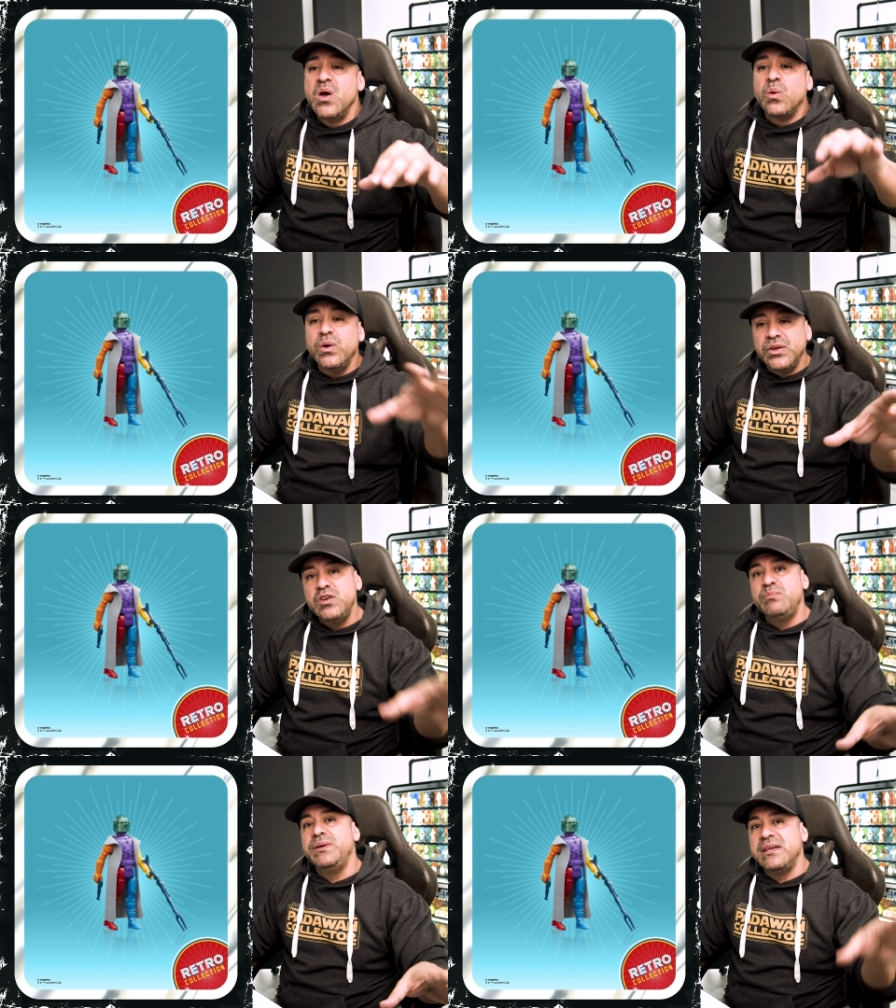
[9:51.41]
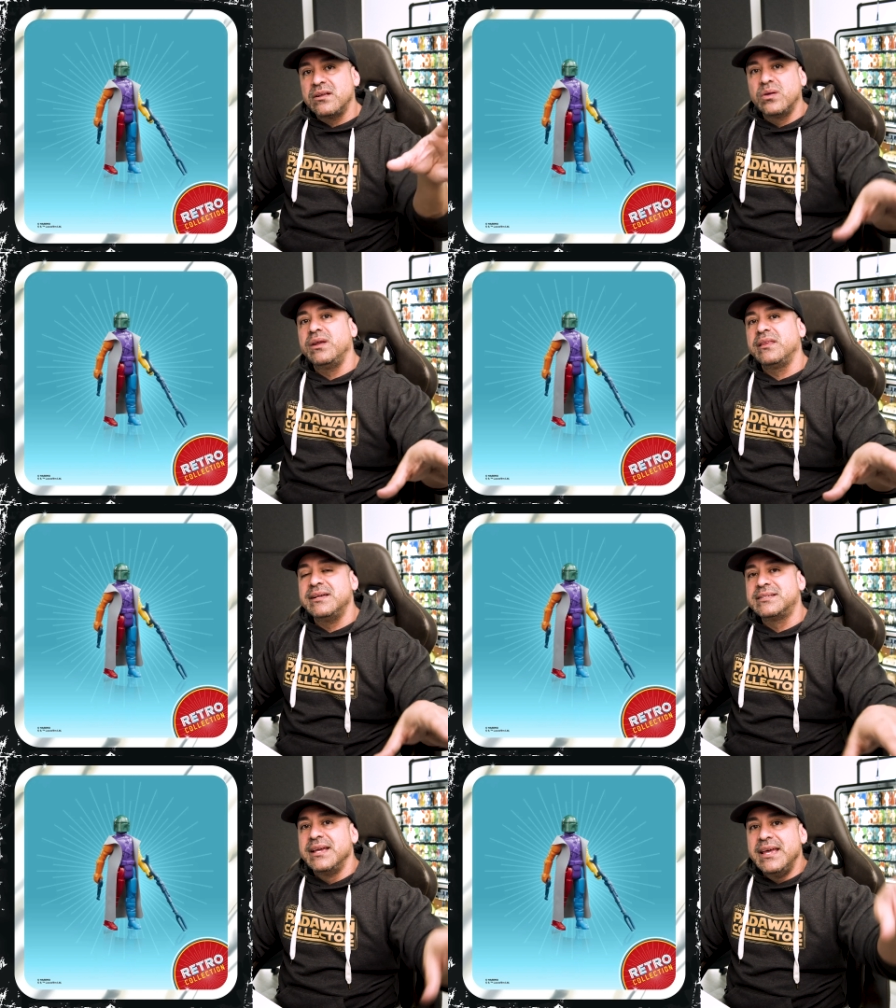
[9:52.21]
Will you be including
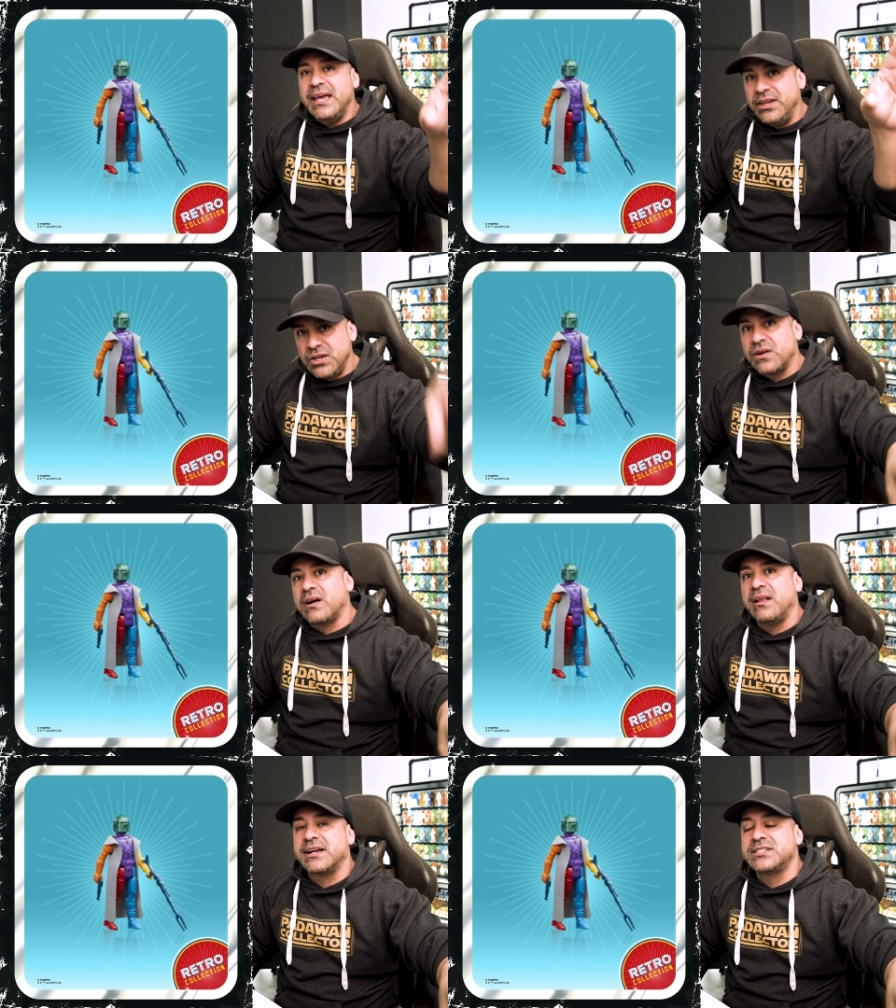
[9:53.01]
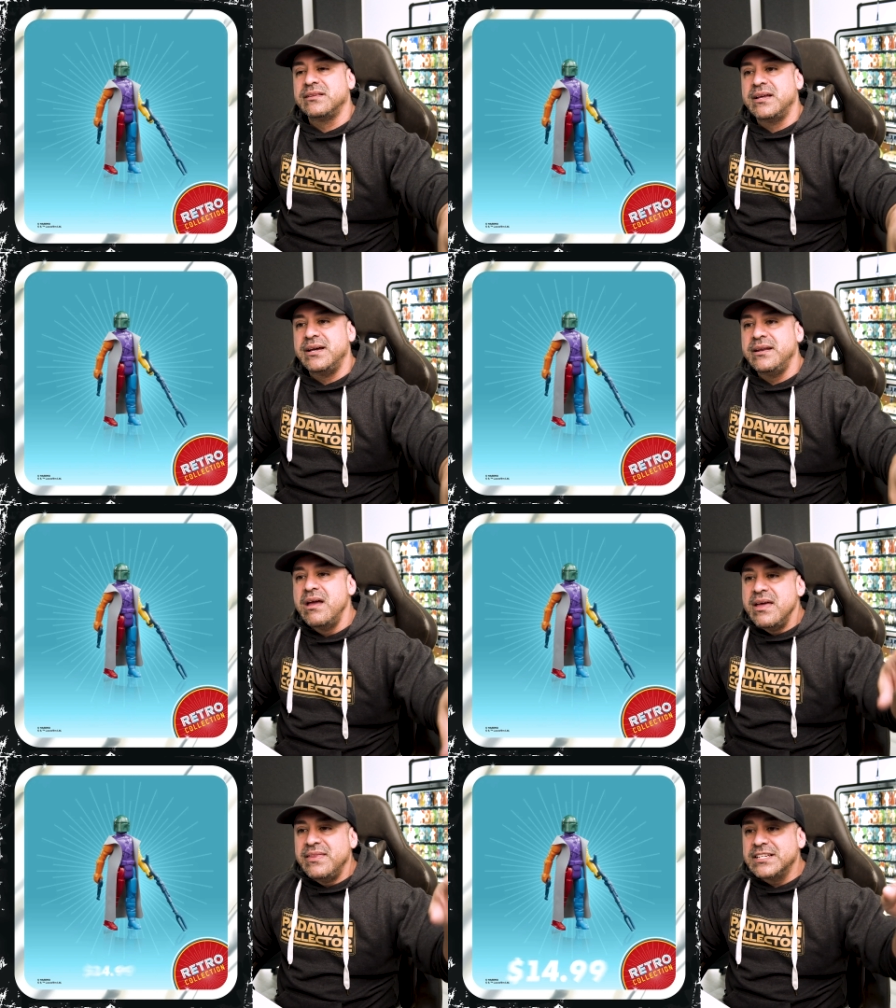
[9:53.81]
this in your collection line?
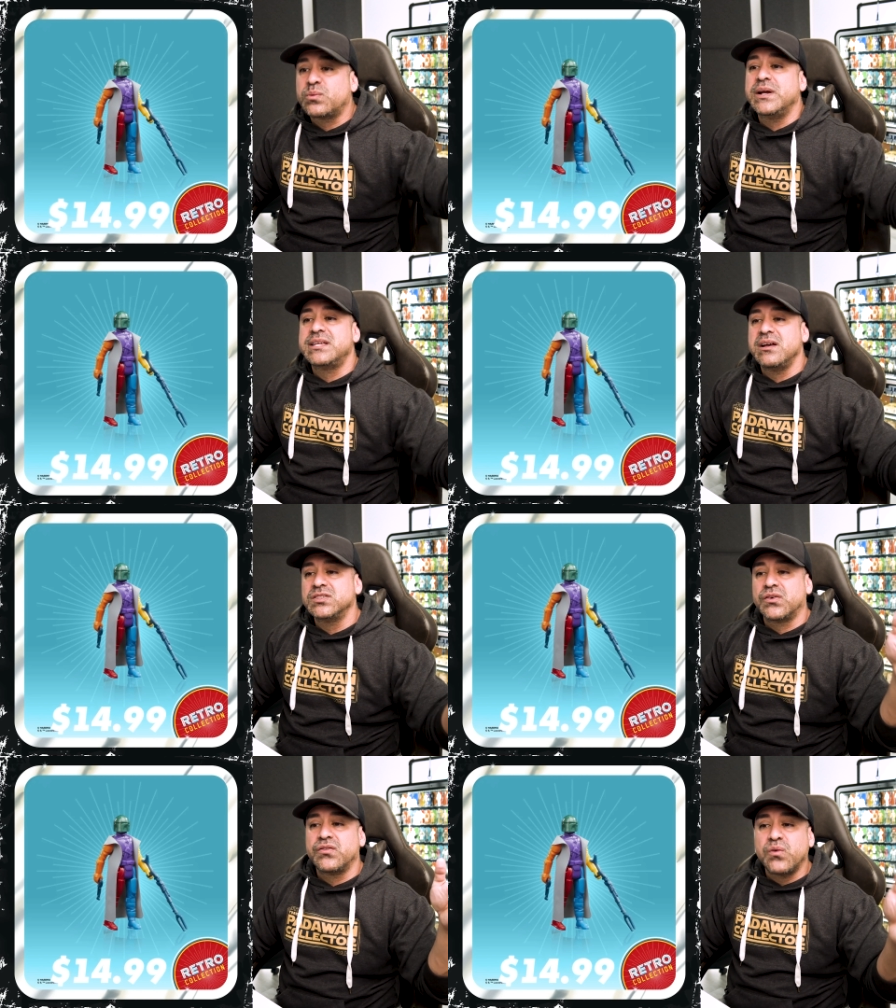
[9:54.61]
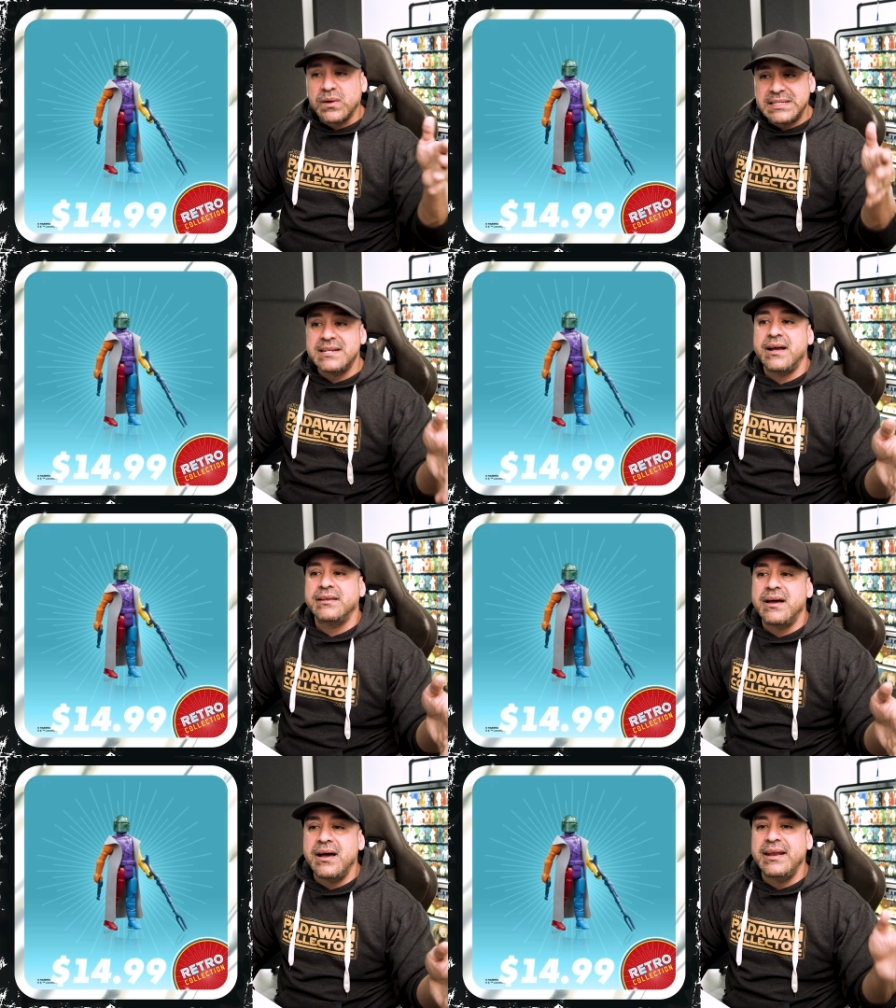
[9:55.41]
This retails for
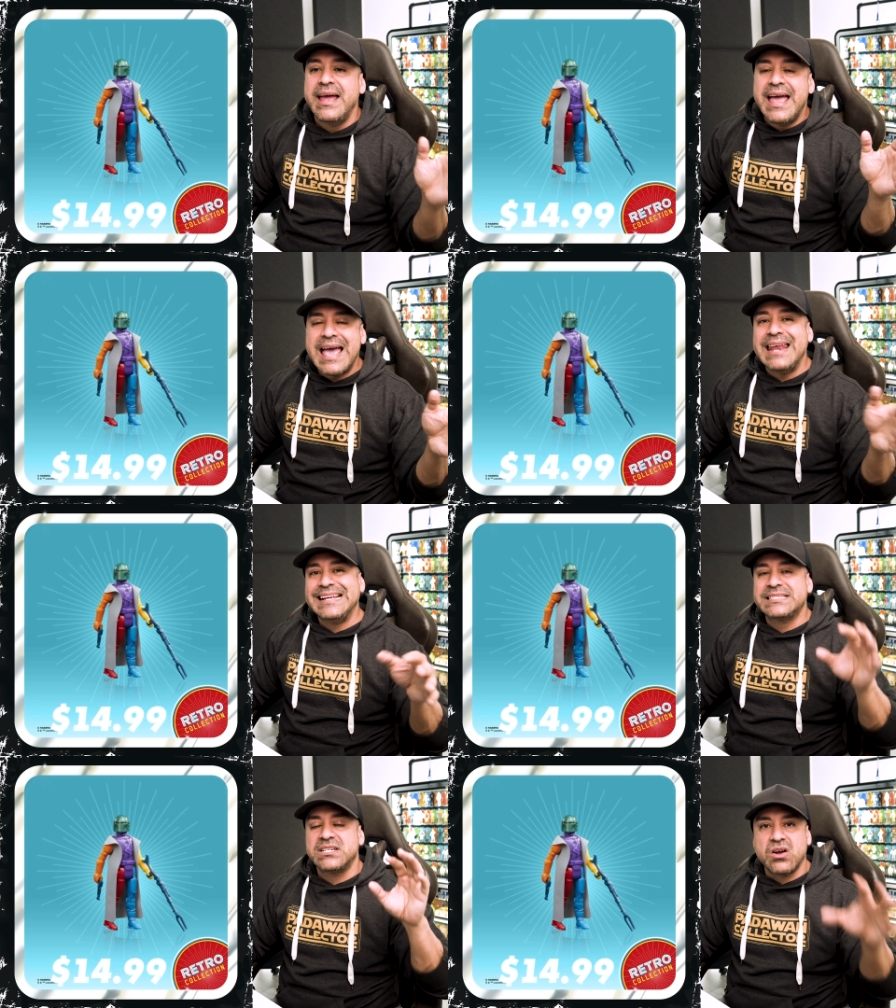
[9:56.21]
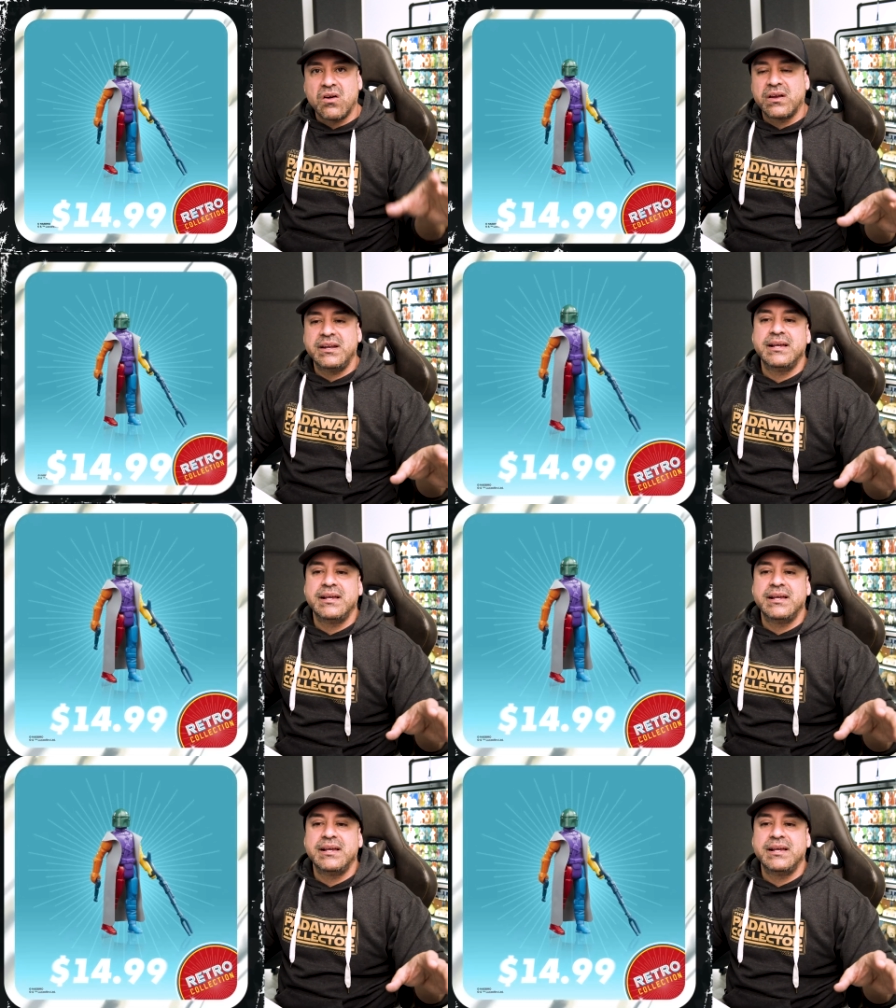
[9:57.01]
$14.99 and it's a Target